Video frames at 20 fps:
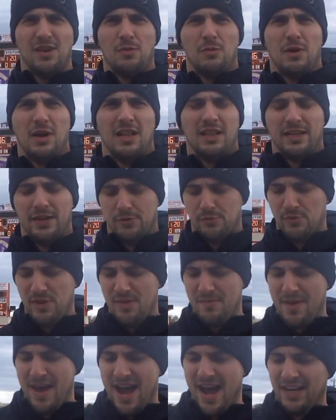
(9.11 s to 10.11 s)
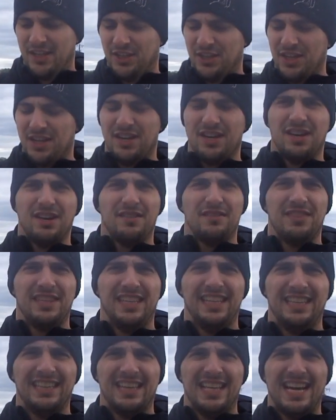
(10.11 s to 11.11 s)
Well, in a rematch of
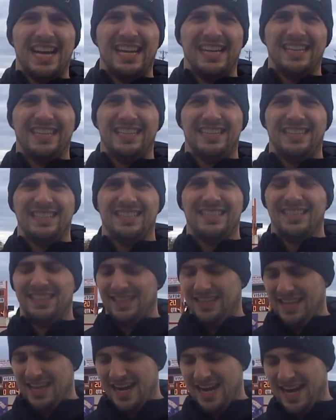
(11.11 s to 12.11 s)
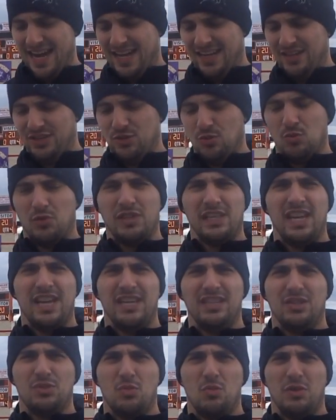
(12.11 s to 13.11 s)
the lightning delayed
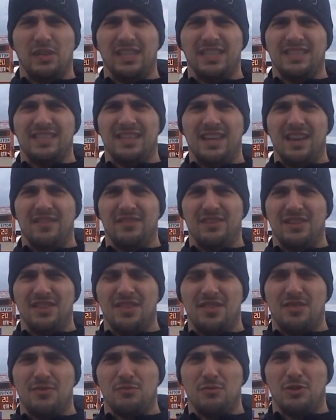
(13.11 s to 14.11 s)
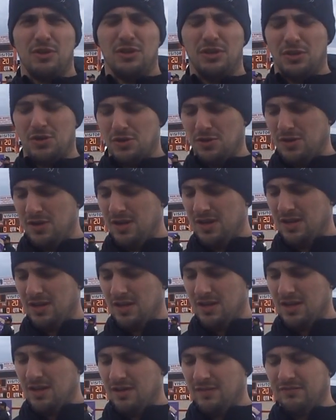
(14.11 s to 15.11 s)
28 27 thriller
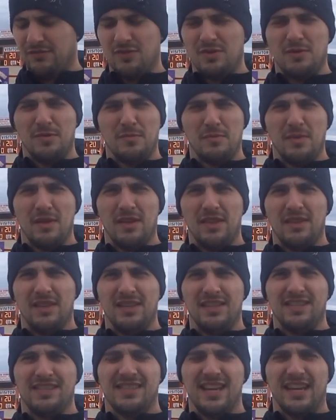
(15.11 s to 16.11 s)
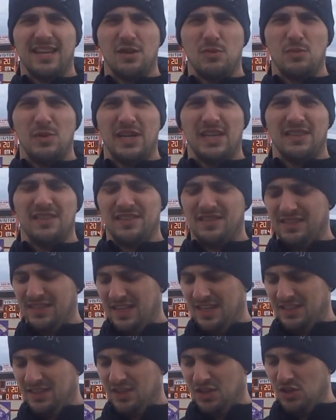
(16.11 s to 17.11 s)
uh, from the second week of the
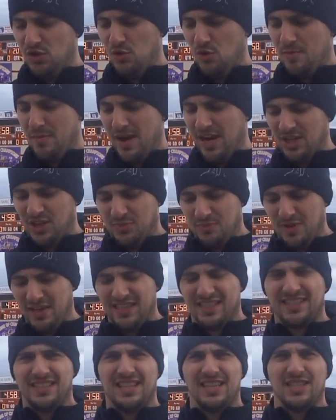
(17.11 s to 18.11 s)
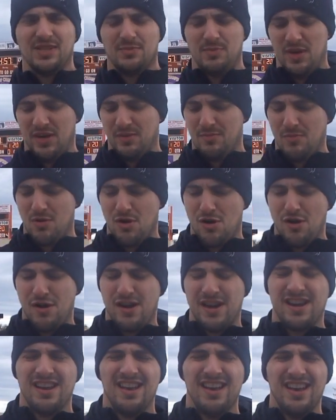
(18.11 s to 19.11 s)
season, UMHB sends
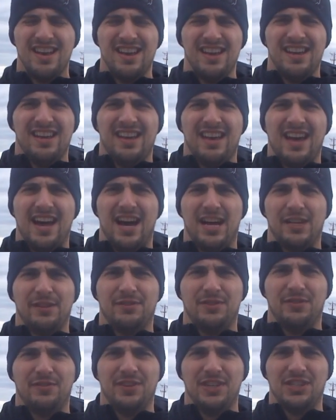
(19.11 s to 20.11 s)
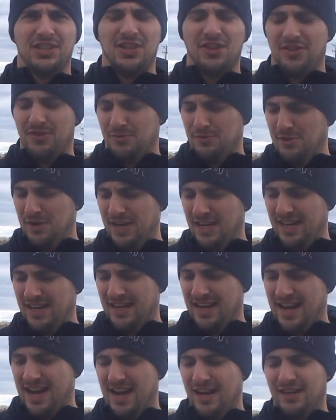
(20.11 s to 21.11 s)
McMurry out of Division Three
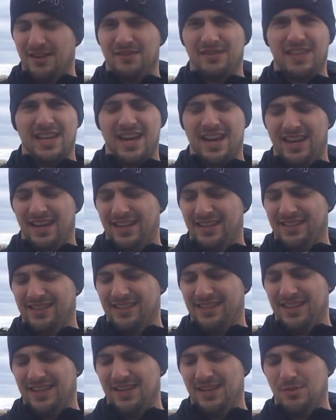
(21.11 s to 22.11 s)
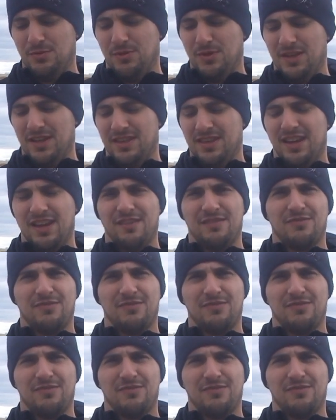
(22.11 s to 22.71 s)
and out of the ASC with a